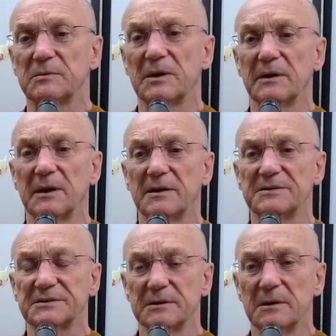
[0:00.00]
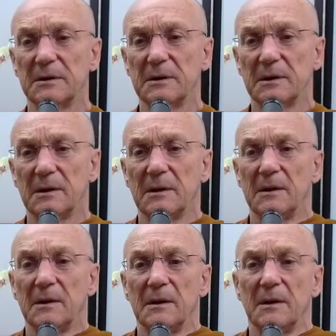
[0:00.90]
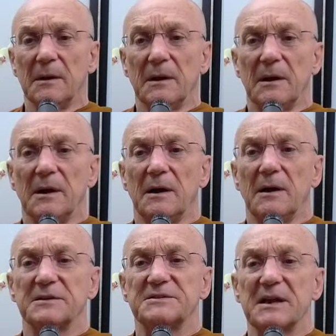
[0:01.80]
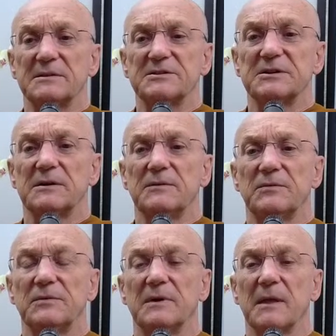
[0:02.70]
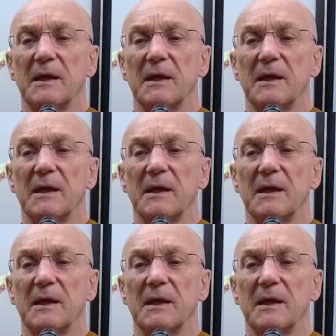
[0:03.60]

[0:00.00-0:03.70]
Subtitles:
one has a sense of